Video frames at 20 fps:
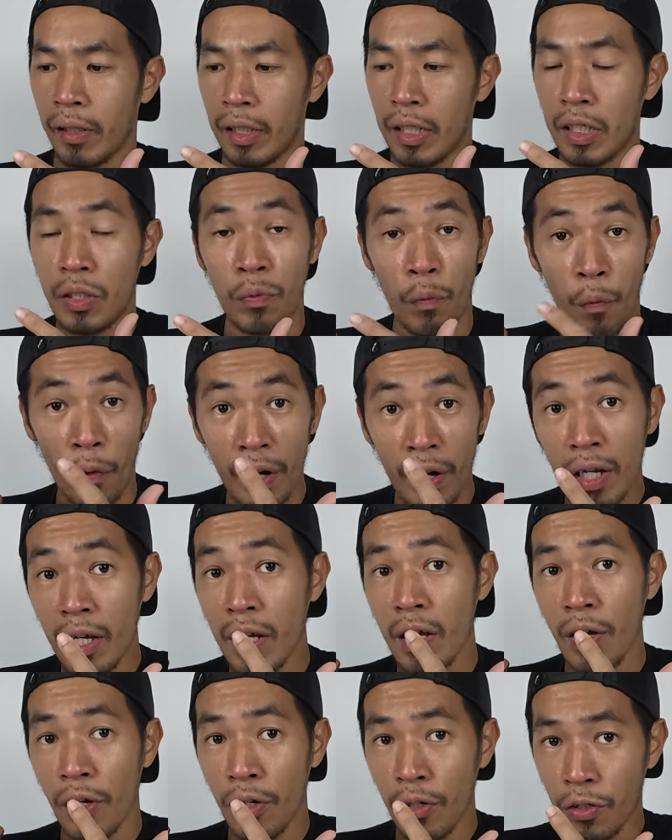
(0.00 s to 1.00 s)
It's
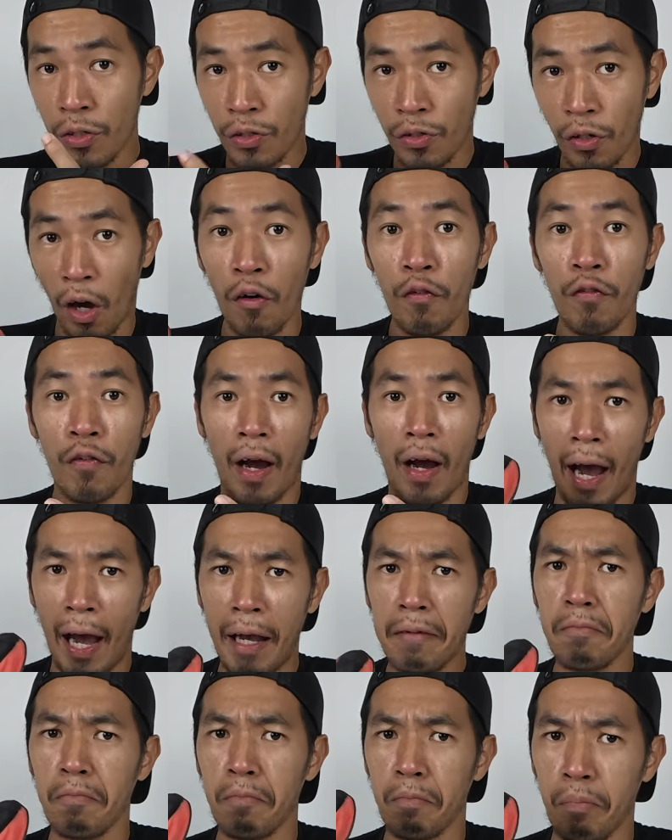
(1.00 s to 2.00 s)
really soft
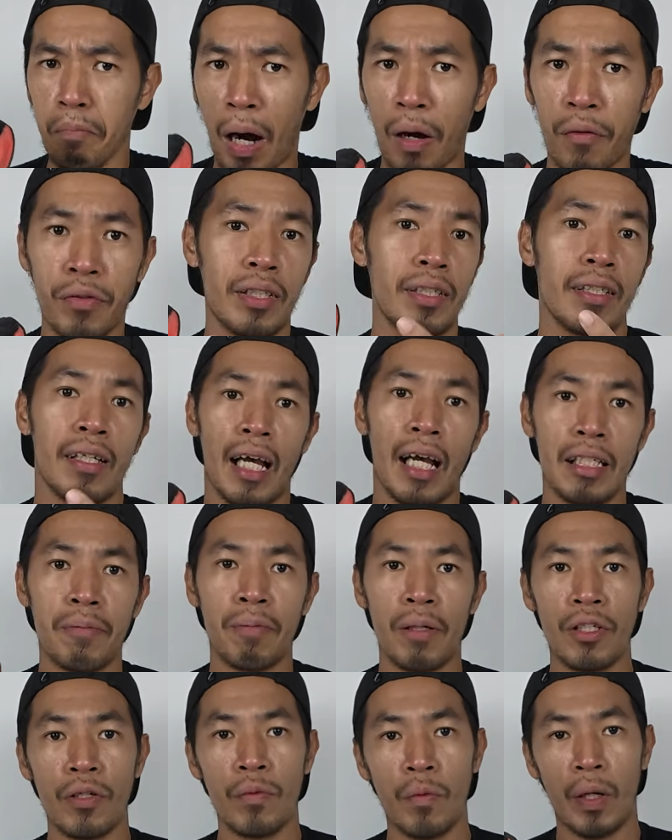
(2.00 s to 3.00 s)
and bouncy,
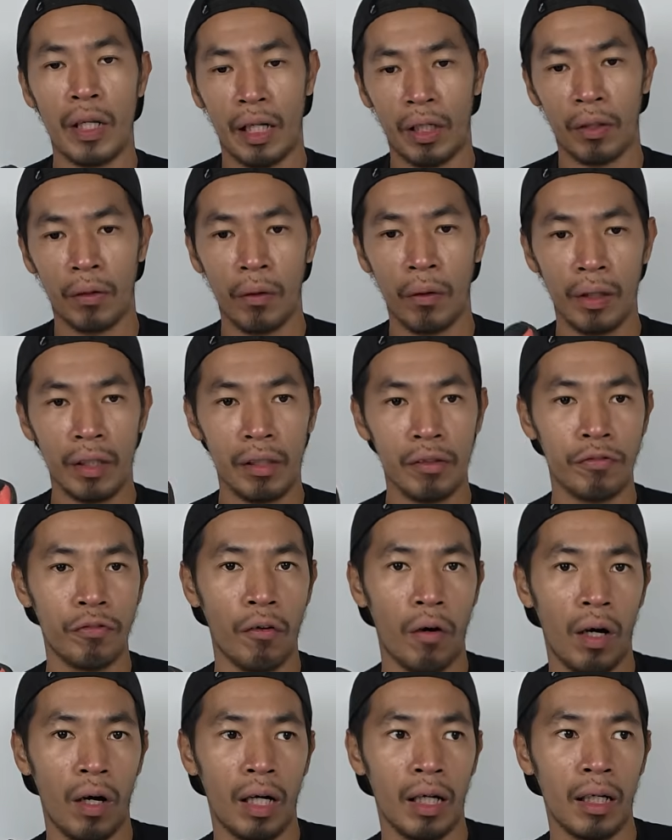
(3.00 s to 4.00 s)
especially when I'm going
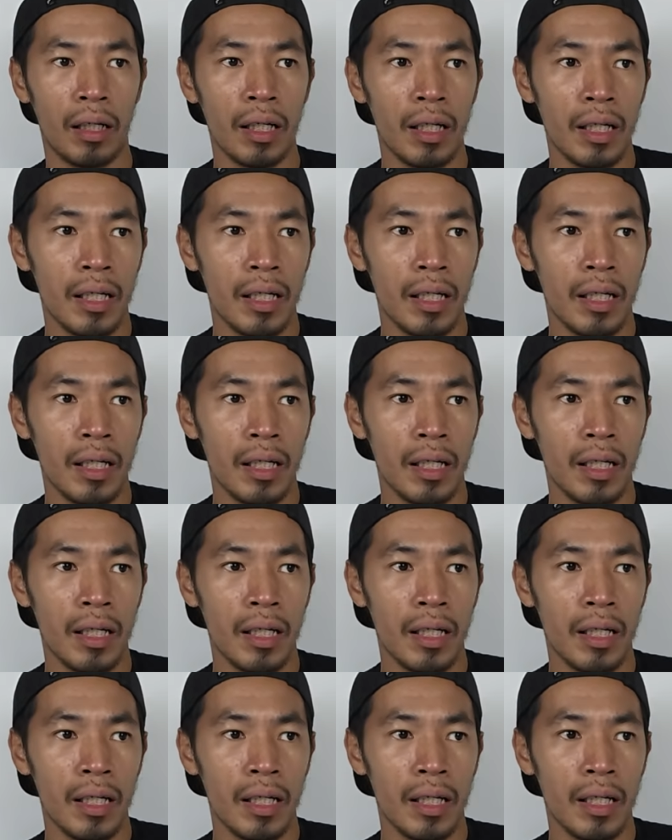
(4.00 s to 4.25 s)
for a